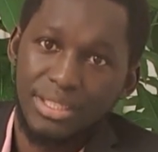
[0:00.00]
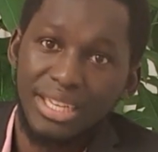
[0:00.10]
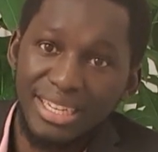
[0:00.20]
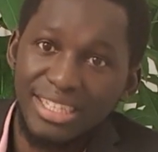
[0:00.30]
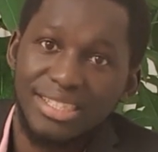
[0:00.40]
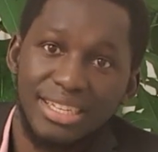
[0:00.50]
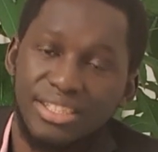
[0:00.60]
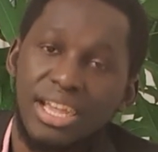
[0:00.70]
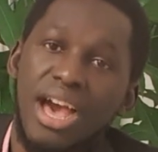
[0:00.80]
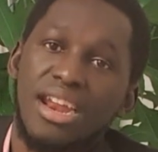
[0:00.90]
it is in
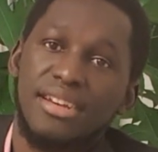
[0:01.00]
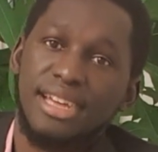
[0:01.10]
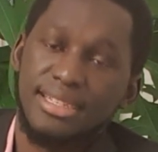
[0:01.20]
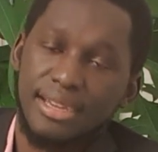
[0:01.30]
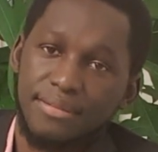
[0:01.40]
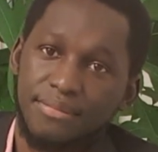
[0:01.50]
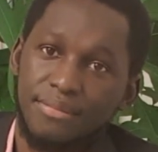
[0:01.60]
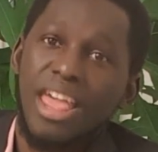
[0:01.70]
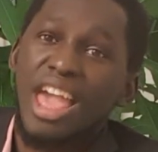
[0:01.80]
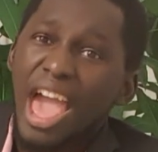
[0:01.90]
Sahara Desert.
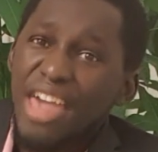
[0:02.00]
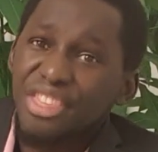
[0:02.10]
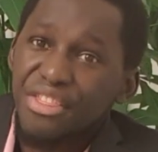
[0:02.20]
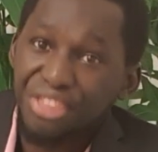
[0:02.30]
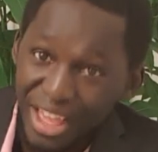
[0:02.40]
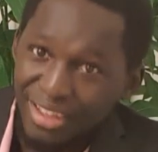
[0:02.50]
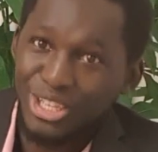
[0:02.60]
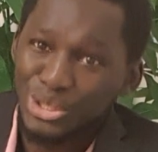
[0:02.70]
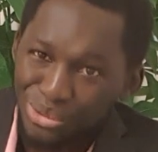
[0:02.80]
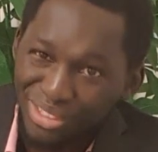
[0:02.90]
Anything
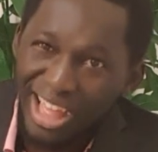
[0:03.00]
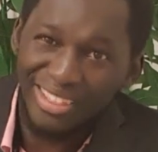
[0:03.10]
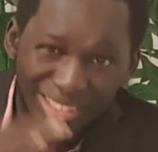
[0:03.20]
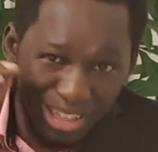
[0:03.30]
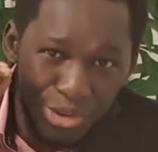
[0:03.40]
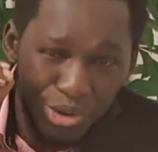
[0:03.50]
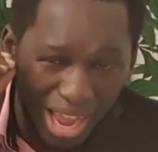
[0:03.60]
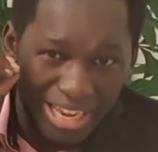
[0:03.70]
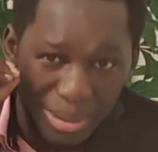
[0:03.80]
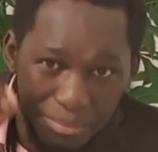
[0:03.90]
you
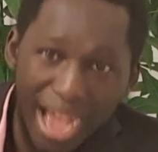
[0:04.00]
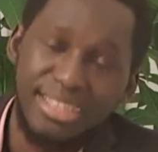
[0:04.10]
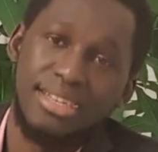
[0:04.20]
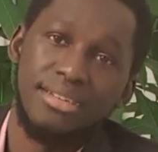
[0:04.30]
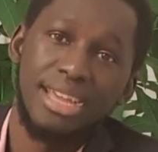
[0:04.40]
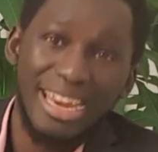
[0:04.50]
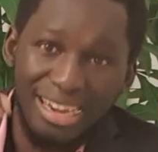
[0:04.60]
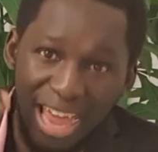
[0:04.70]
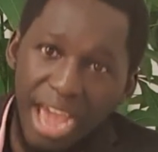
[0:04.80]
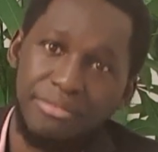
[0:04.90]
can imagine
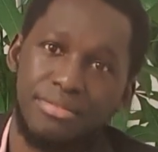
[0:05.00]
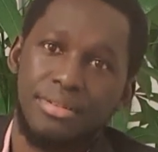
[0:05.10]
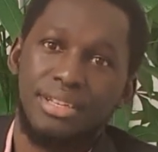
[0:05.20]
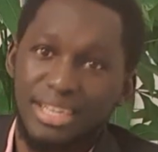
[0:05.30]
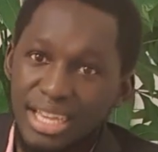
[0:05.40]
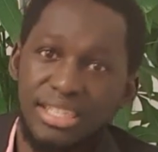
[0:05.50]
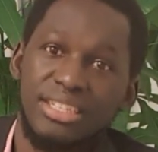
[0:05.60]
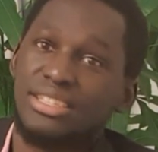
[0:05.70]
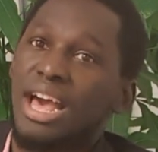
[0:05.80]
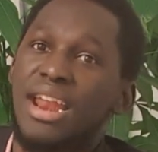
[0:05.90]
in life is in
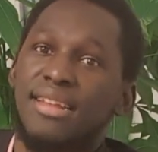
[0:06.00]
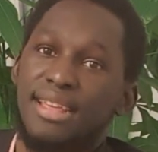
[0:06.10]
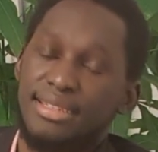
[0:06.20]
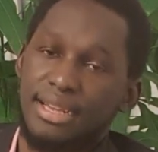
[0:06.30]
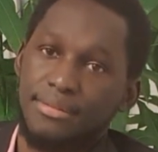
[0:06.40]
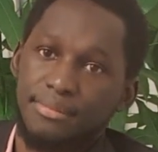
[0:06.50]
Sahara Desert.